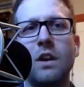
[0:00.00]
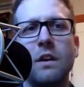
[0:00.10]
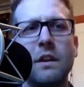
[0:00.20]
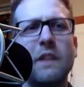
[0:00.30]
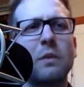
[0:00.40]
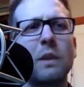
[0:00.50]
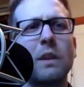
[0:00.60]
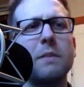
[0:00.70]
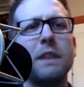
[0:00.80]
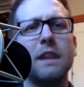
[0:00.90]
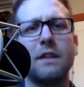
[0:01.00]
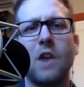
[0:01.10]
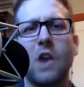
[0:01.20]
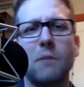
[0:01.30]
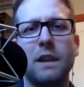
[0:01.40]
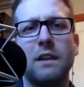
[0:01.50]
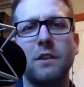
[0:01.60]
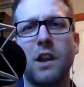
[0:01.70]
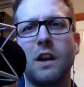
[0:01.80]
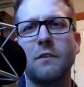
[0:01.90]
so that's really been at the heartbeat of a
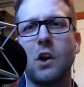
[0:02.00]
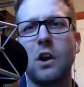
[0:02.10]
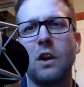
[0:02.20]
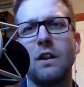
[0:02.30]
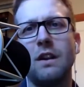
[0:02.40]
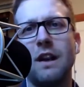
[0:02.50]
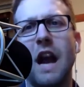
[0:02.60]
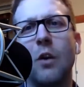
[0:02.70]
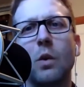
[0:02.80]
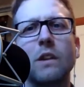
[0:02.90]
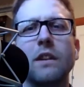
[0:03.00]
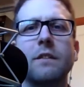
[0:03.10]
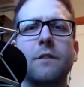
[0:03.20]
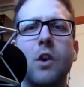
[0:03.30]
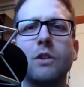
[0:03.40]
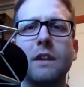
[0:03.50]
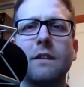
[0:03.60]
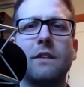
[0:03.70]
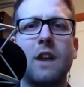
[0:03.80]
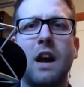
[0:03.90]
lot of our outwardly
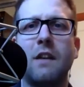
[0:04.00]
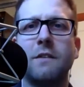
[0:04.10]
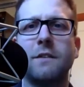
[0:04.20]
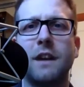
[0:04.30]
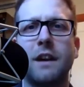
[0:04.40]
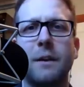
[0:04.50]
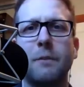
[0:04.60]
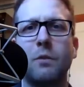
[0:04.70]
focused stuff um,